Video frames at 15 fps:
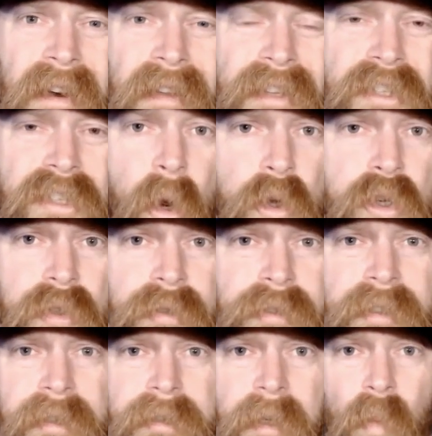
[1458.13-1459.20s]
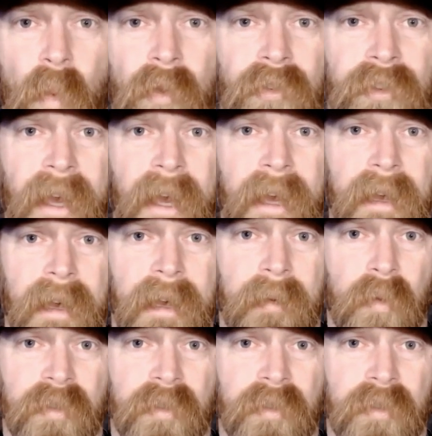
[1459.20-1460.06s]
on the socials and we'll stay uh,